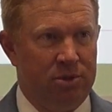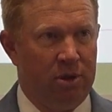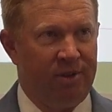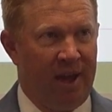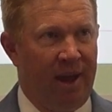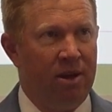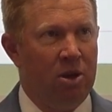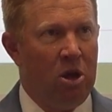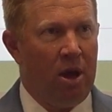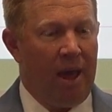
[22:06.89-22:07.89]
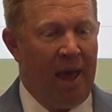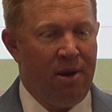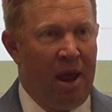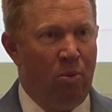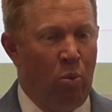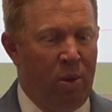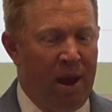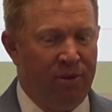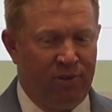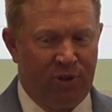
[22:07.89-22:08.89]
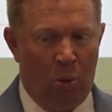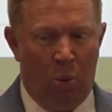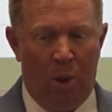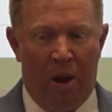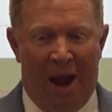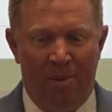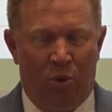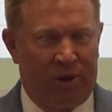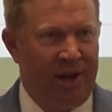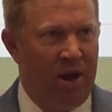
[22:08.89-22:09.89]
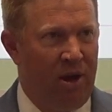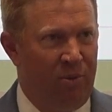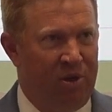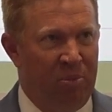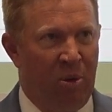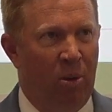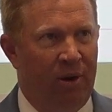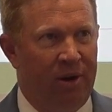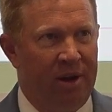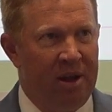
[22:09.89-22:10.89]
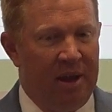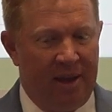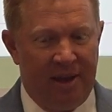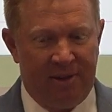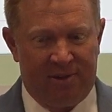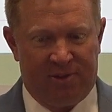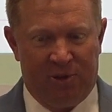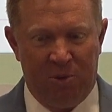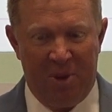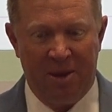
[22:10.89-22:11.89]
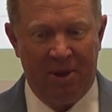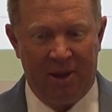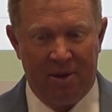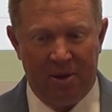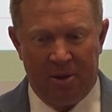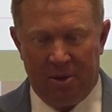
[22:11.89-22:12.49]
Okay? And so what I'm working on with the board is to maybe